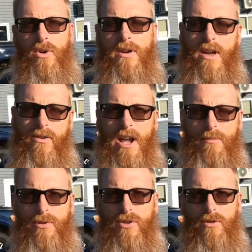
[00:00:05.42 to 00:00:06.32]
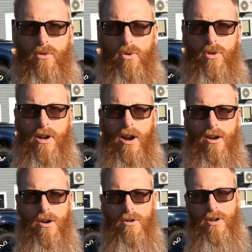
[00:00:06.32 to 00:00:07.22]
another episode of Old Car
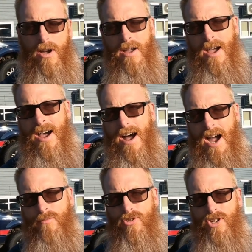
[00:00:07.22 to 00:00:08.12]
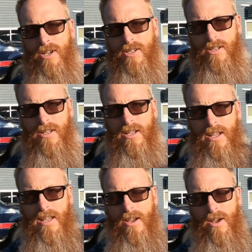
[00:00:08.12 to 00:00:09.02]
Auto Guy. I'm Jason.
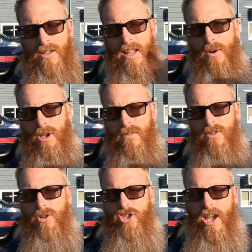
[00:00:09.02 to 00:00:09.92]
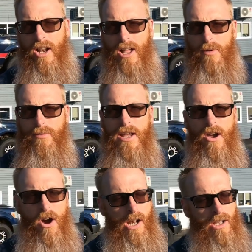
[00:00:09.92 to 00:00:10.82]
Today, we're giving you a channel update
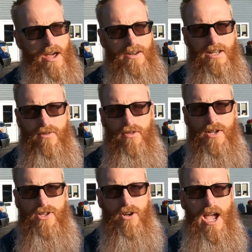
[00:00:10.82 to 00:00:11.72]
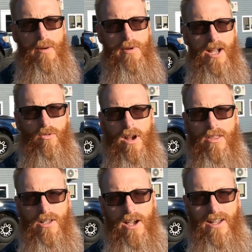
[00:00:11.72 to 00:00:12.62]
on a lot of different things that are happening around
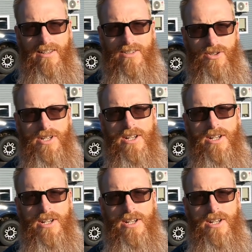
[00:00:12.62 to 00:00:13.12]
the lot, so stay